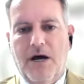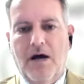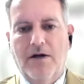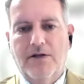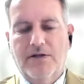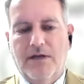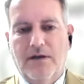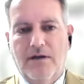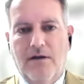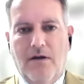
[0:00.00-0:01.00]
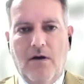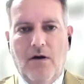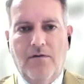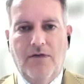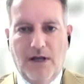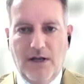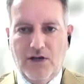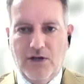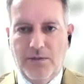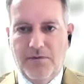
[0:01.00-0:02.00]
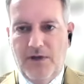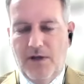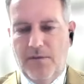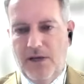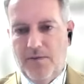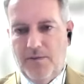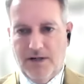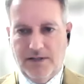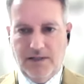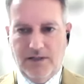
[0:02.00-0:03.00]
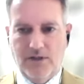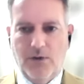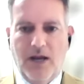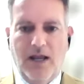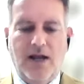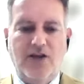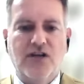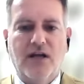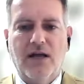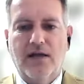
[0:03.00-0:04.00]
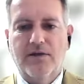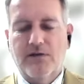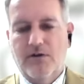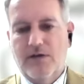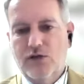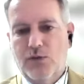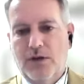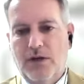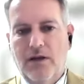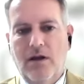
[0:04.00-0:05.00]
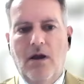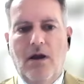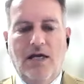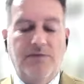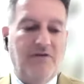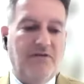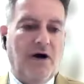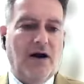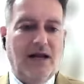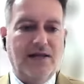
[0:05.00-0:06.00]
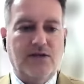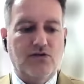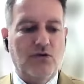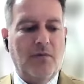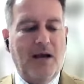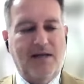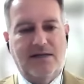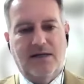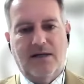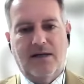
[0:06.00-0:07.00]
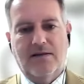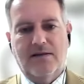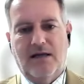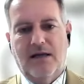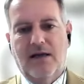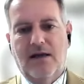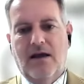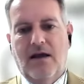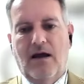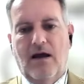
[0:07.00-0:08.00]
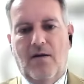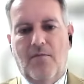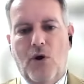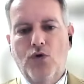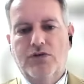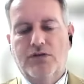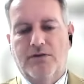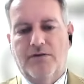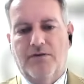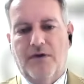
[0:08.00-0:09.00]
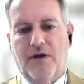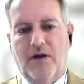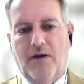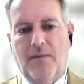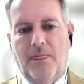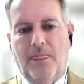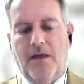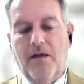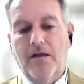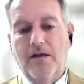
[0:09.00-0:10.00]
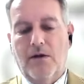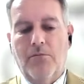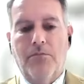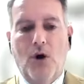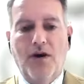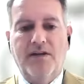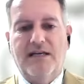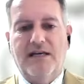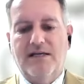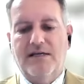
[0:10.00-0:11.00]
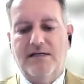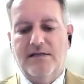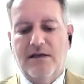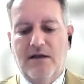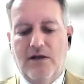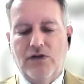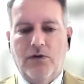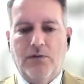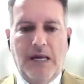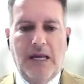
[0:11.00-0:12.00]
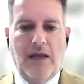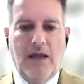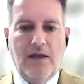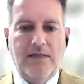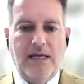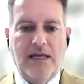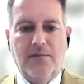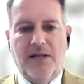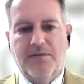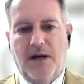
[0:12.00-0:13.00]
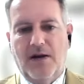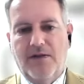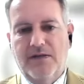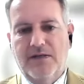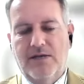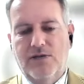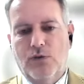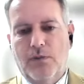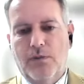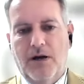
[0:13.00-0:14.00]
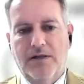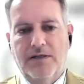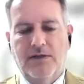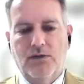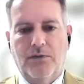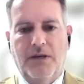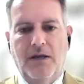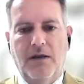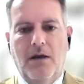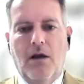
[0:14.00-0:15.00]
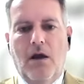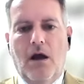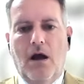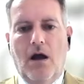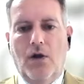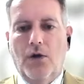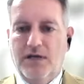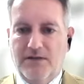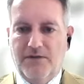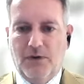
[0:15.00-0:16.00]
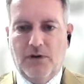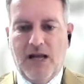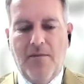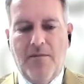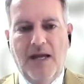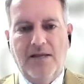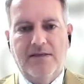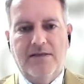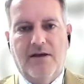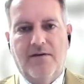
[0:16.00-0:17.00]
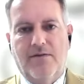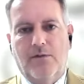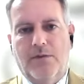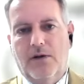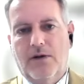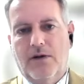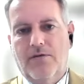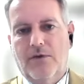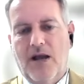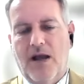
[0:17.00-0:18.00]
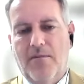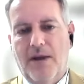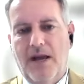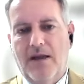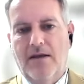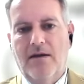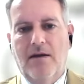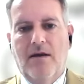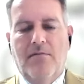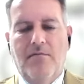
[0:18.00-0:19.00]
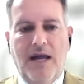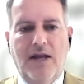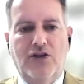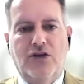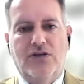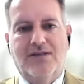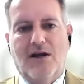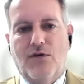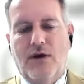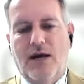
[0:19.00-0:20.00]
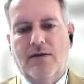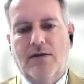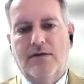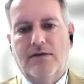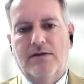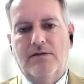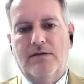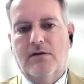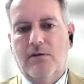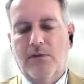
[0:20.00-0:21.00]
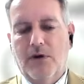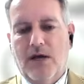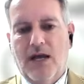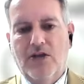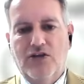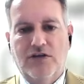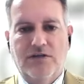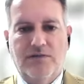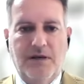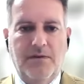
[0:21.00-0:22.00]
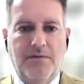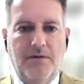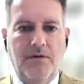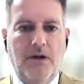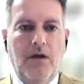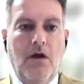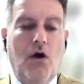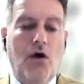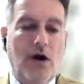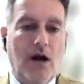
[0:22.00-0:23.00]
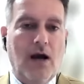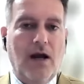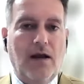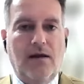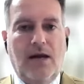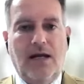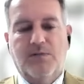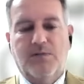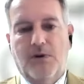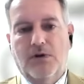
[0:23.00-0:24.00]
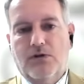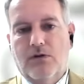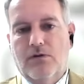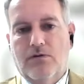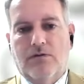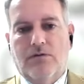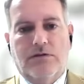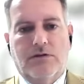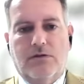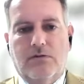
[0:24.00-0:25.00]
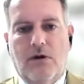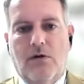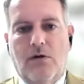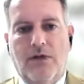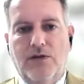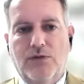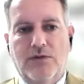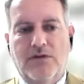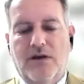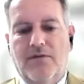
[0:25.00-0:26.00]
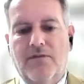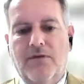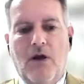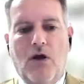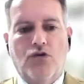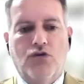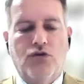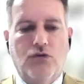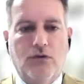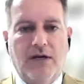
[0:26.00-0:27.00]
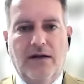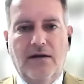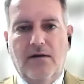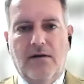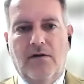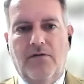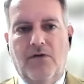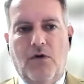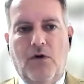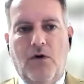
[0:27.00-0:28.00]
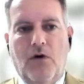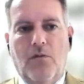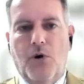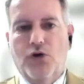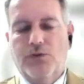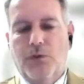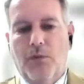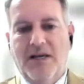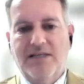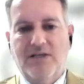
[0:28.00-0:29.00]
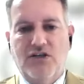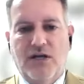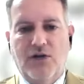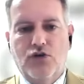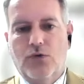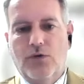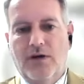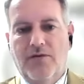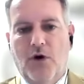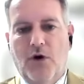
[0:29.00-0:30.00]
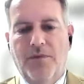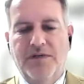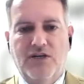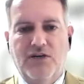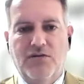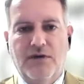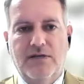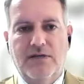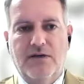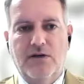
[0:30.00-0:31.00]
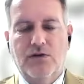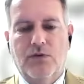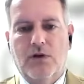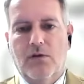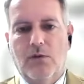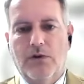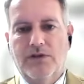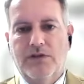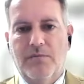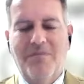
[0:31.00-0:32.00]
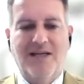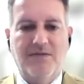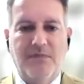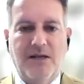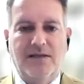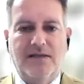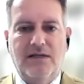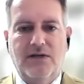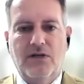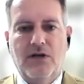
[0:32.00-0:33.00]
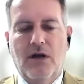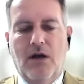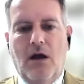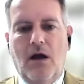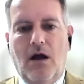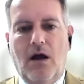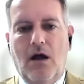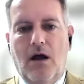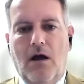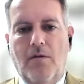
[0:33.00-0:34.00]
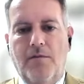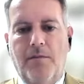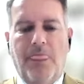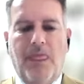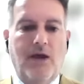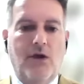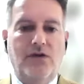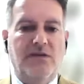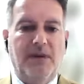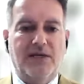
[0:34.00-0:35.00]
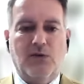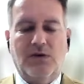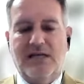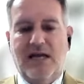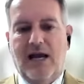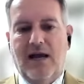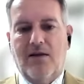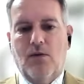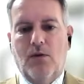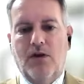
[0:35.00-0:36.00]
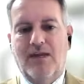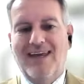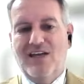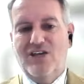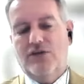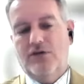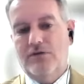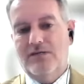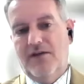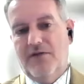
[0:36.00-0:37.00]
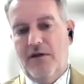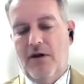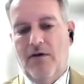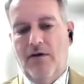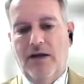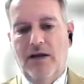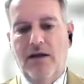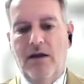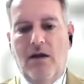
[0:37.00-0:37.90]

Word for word: passing of the leadership of the Yamina party to Ayelet Shaked. So this week has been far less dramatic, let's say. Uh, most of um, you know politics is sort of be uh, taking place behind the scenes. All the parties will be uh, looking to fill campaign staff. We'll be looking for campaign managers, directors, communications people, online experts, gurus, all that sort of stuff, trawling for possible messaging, trawling for opposition research, what, what's the best message, um, and who's the best to attack, what are the issues, if there are any.